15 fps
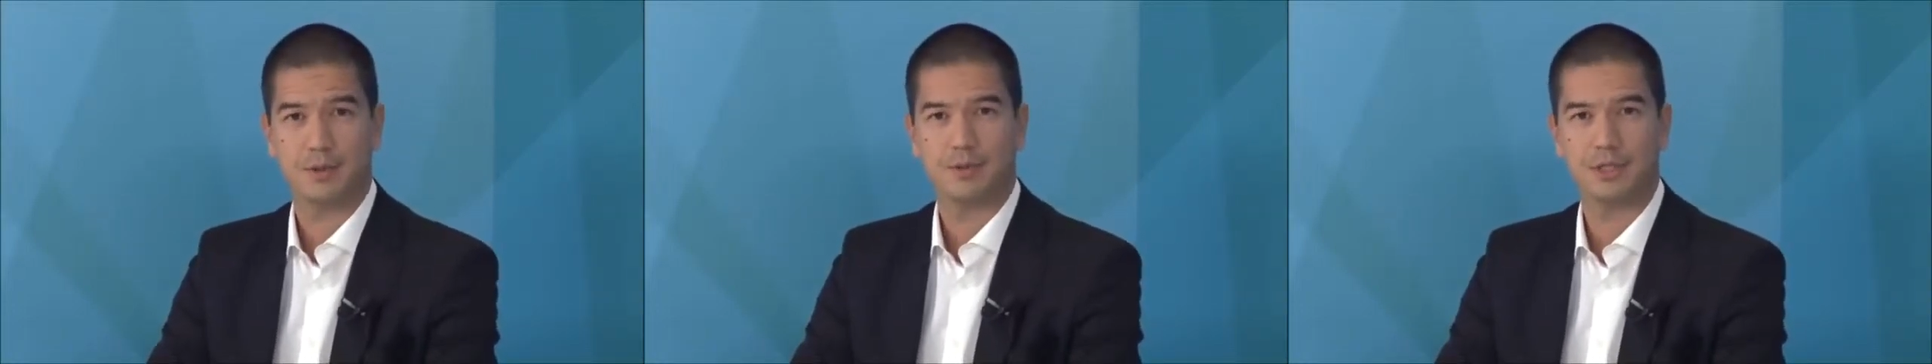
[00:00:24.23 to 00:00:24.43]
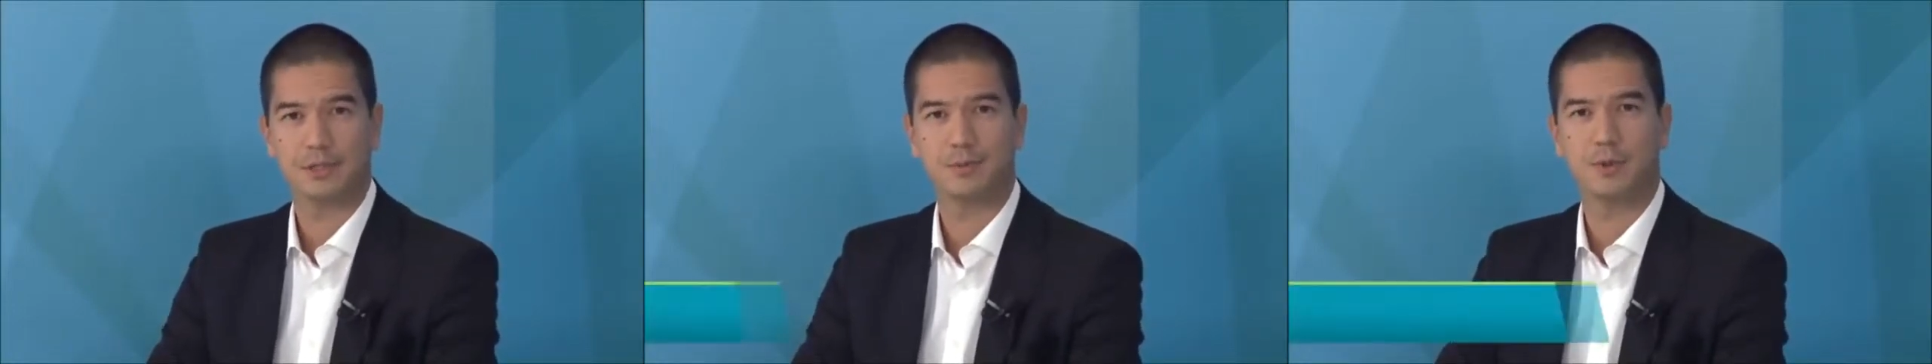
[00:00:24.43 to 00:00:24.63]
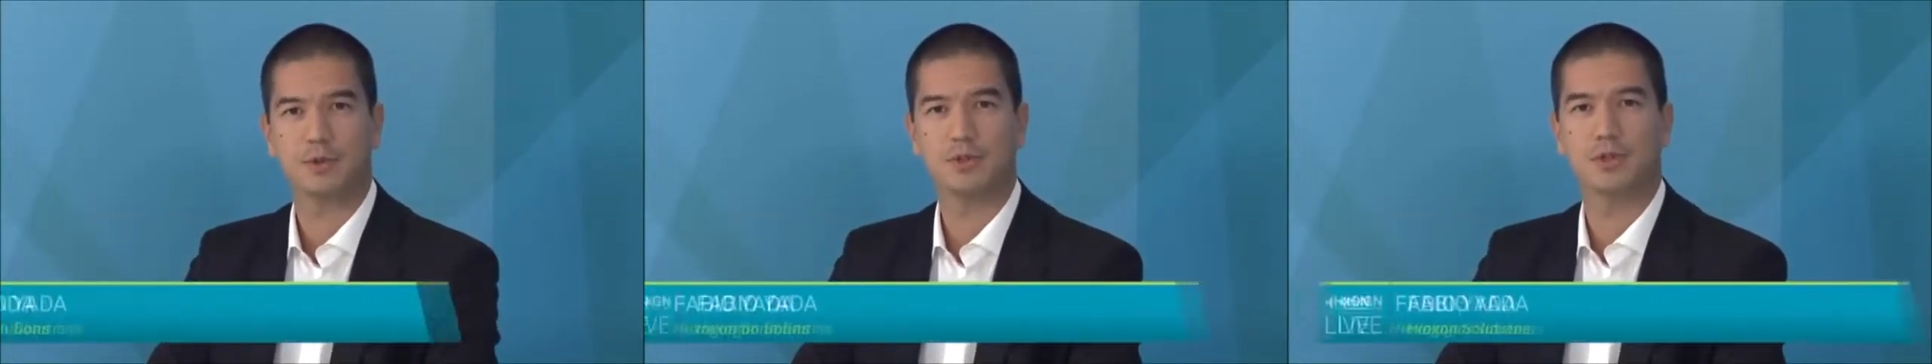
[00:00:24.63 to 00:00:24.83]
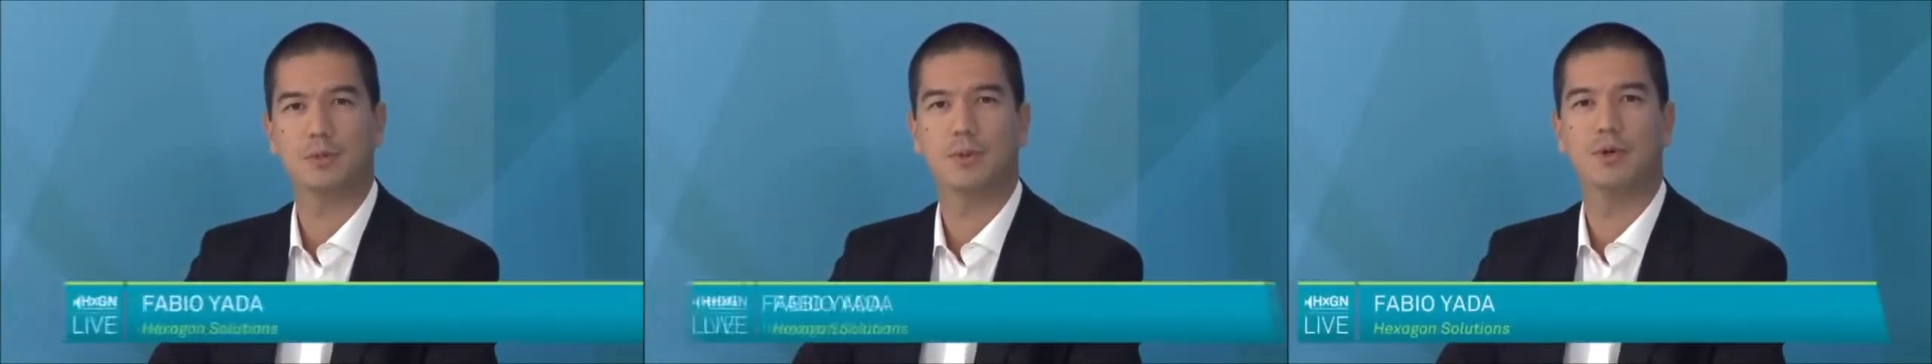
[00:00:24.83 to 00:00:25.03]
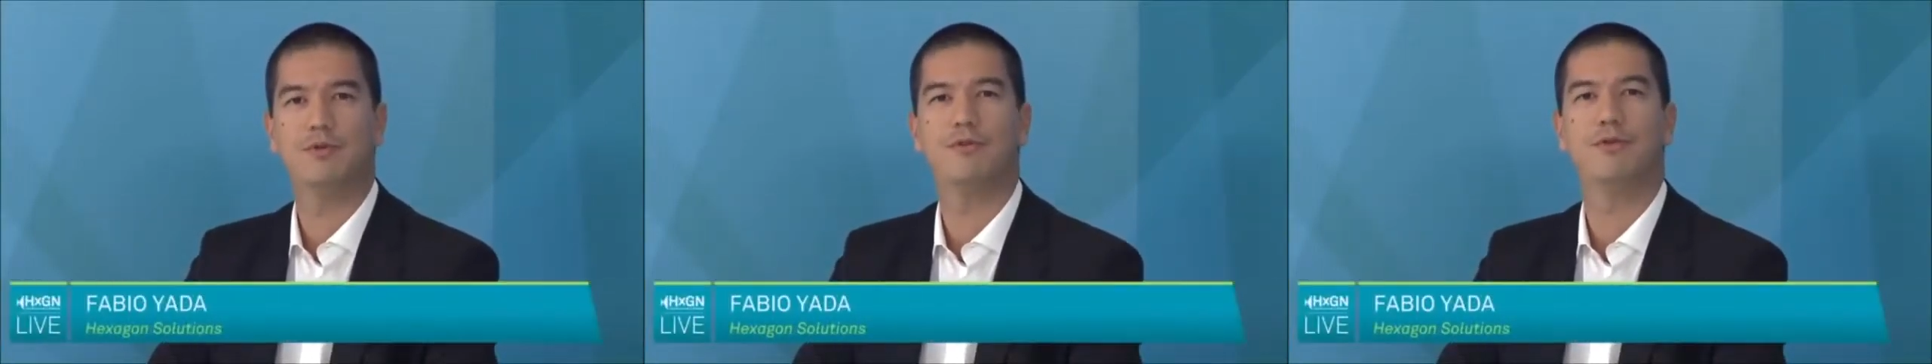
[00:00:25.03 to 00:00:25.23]

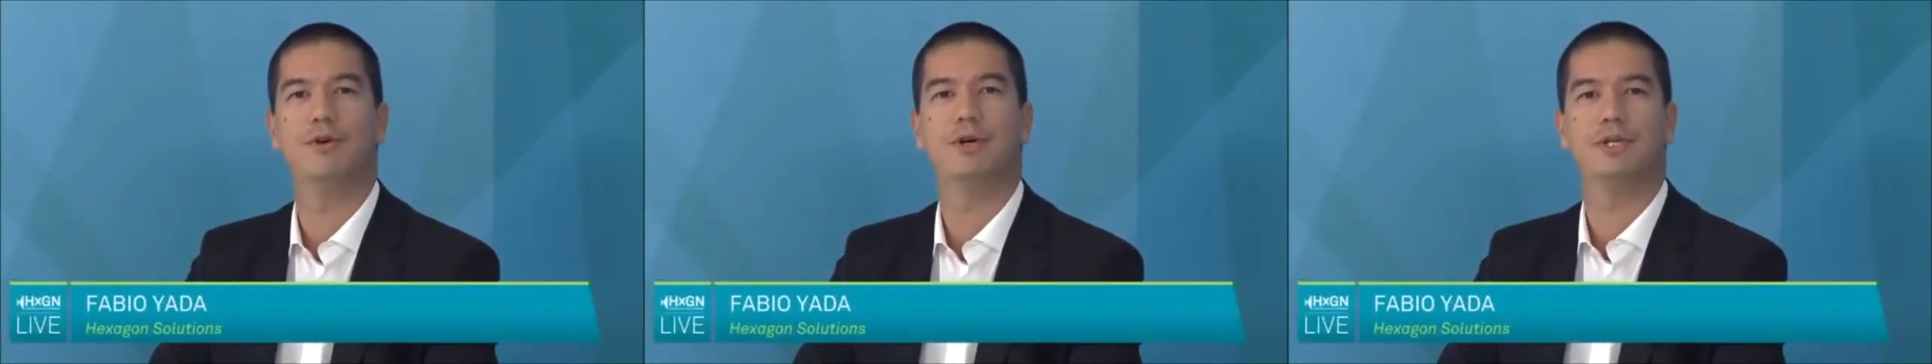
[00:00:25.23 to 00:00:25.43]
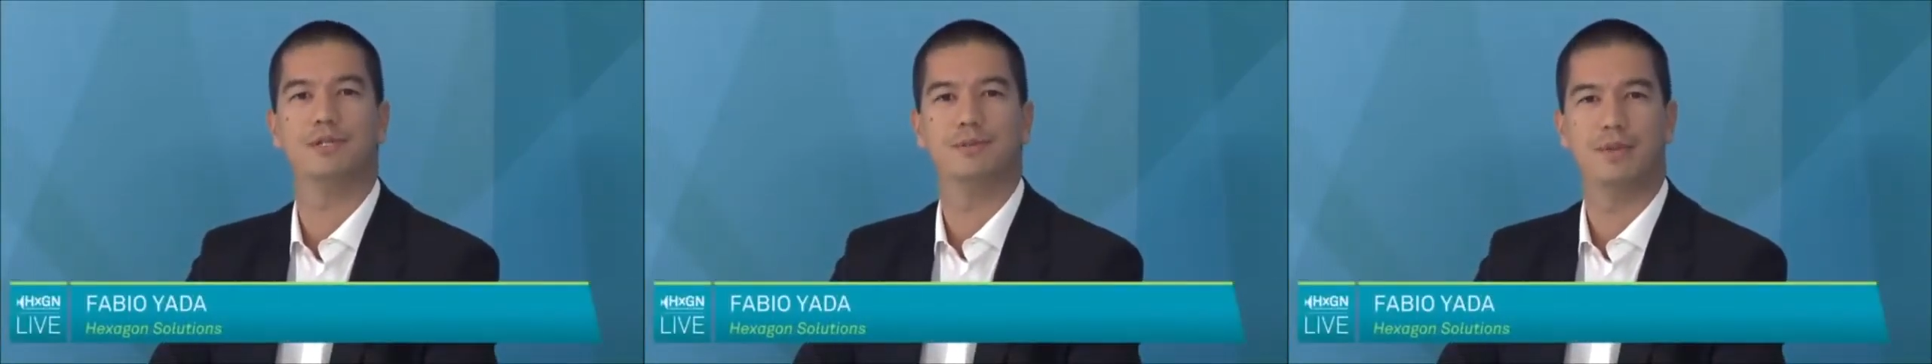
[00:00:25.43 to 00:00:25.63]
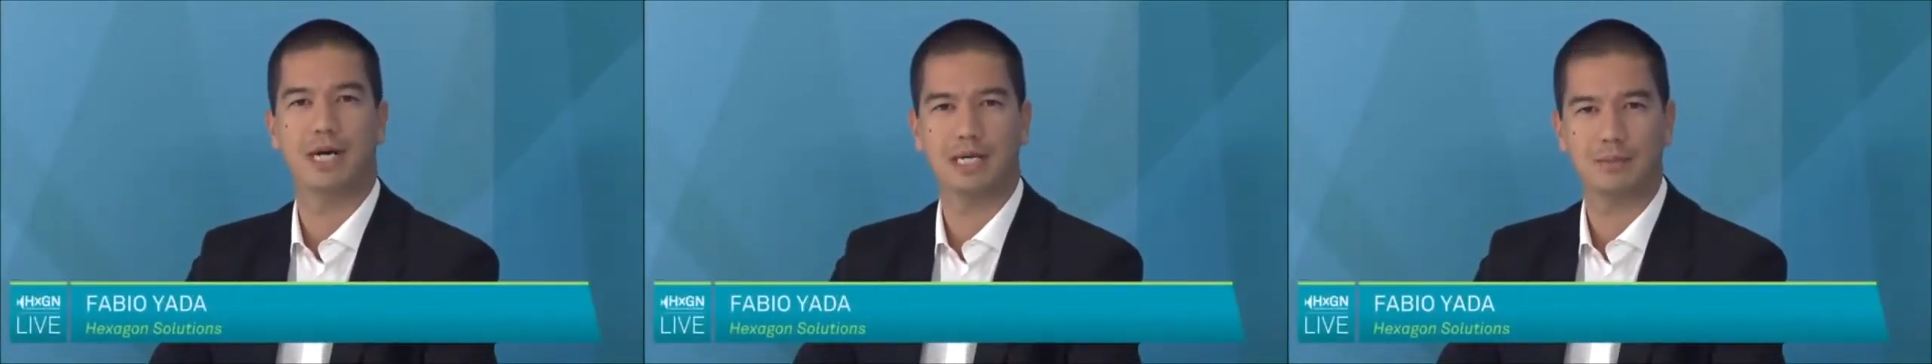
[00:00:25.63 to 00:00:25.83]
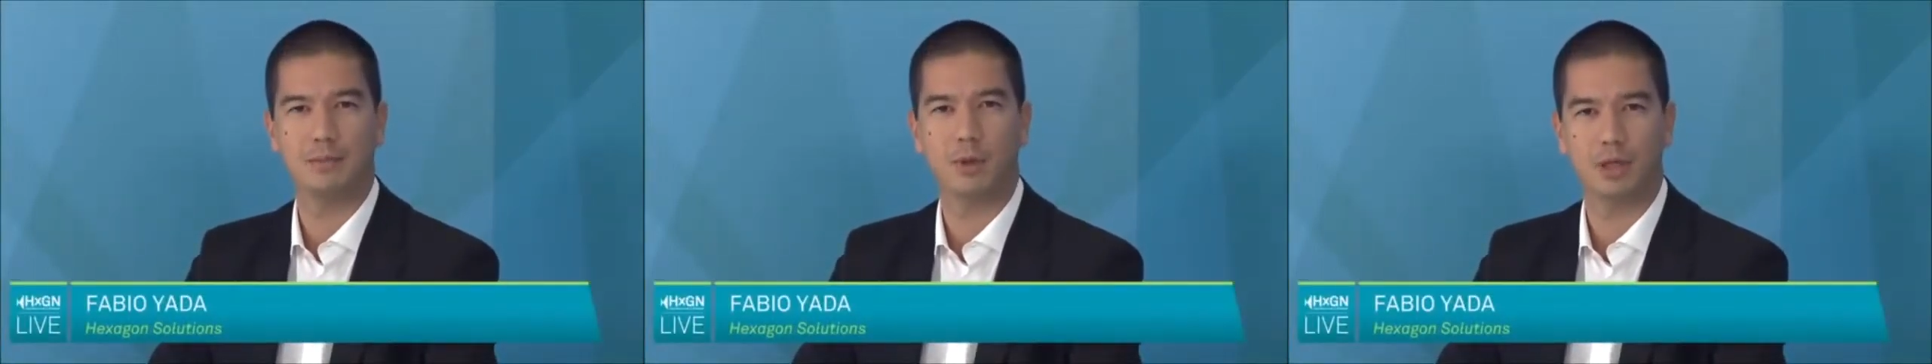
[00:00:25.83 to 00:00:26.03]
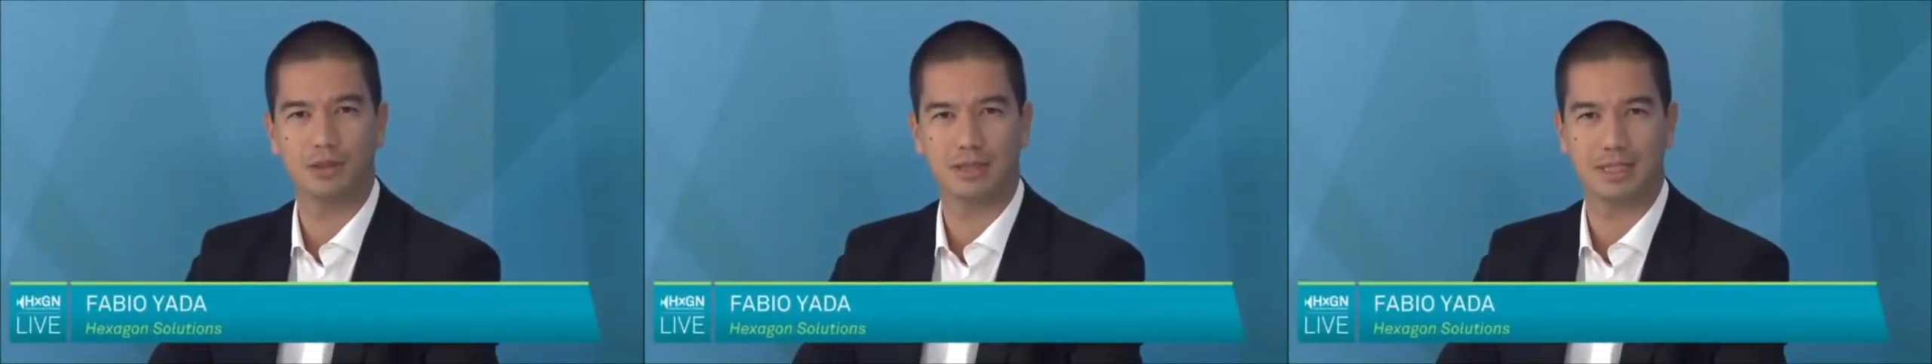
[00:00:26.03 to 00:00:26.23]
responsible for Smart
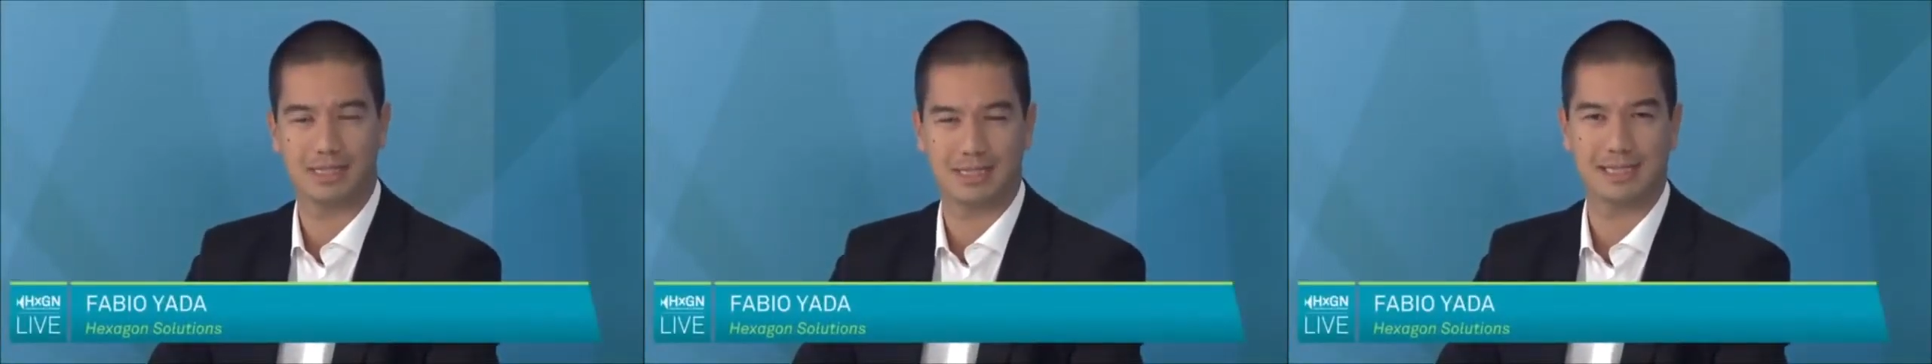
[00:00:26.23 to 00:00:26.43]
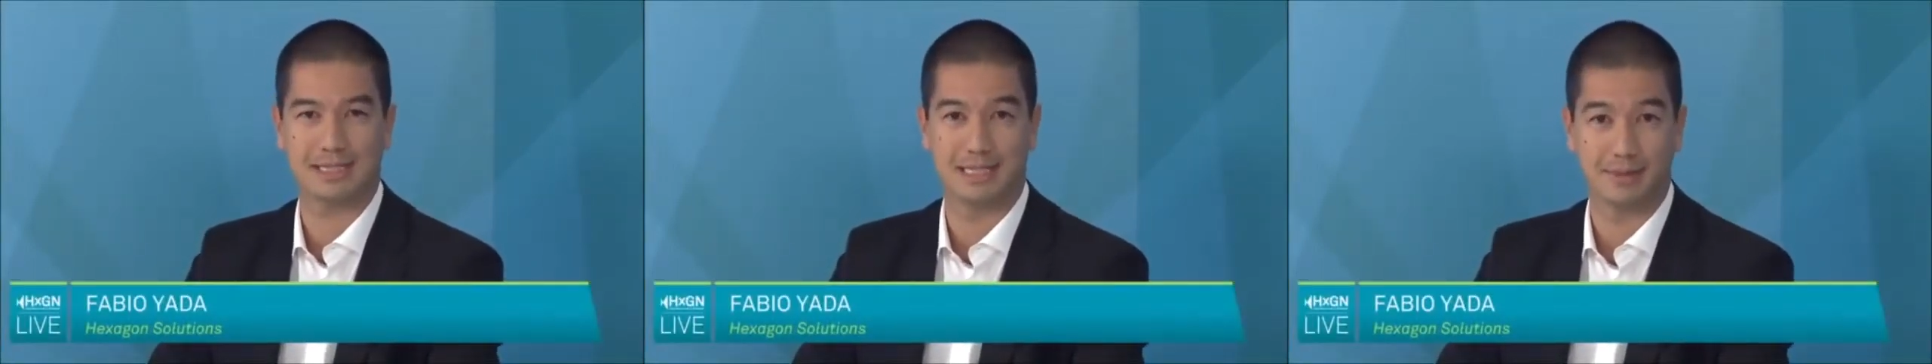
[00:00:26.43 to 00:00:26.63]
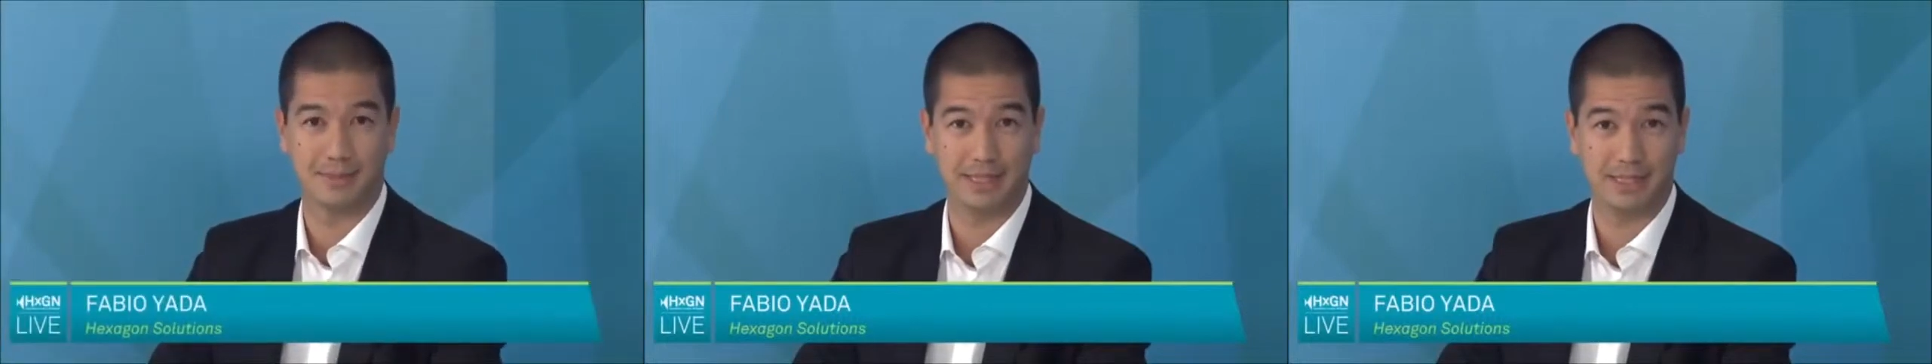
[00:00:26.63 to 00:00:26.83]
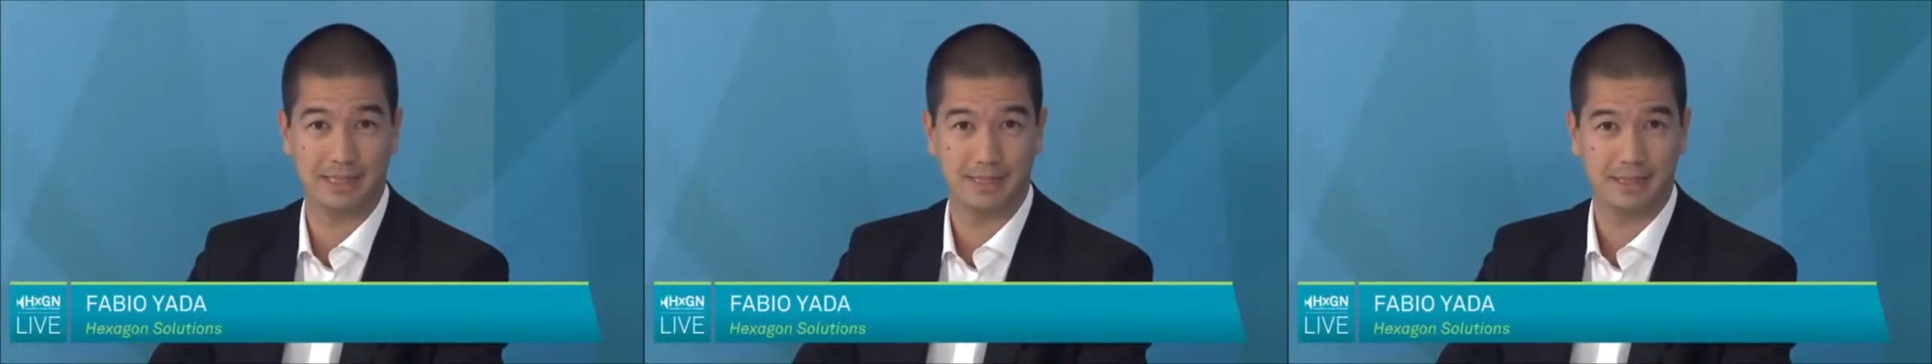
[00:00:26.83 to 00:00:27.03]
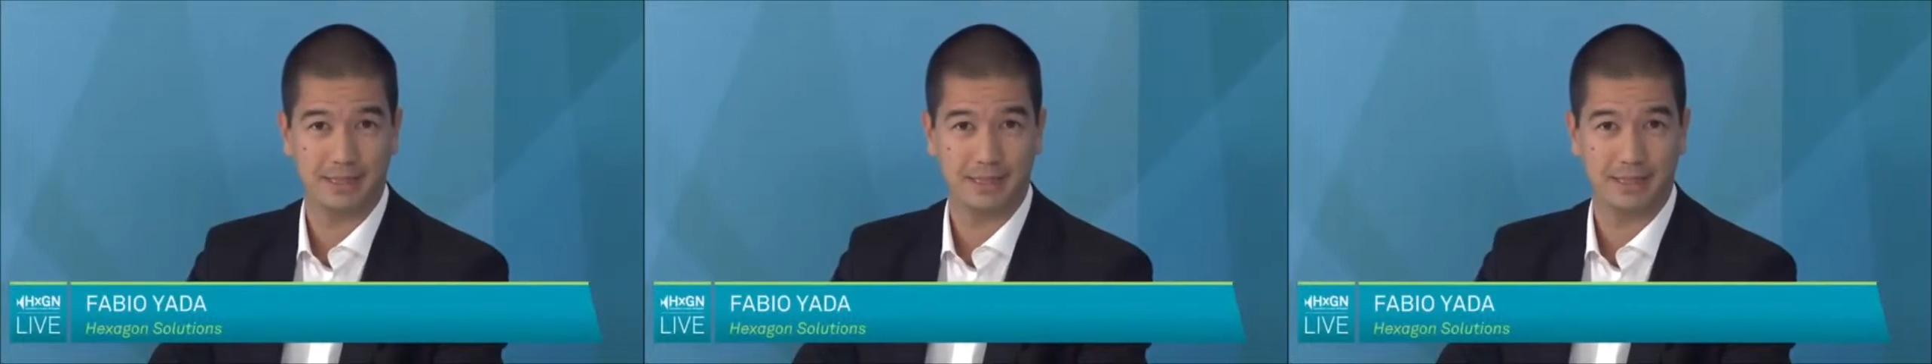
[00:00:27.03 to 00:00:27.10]
Modular Assembly.